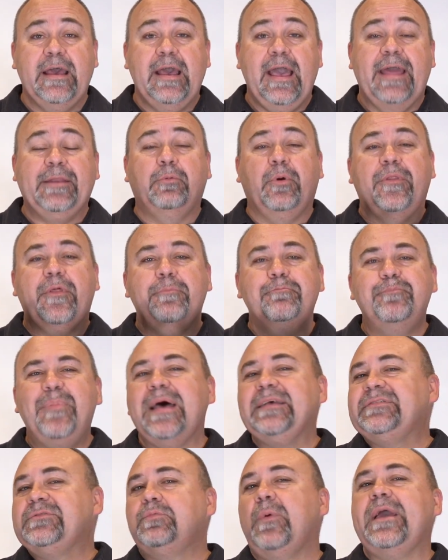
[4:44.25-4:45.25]
And one of the
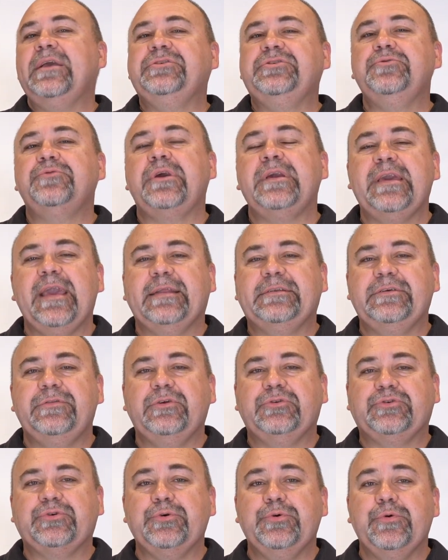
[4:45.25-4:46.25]
best ways you can get to
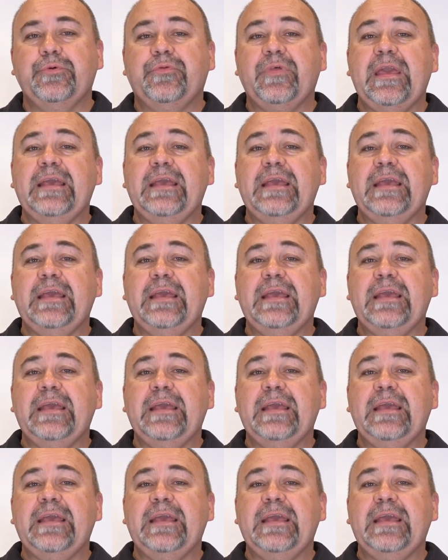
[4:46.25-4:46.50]
the truth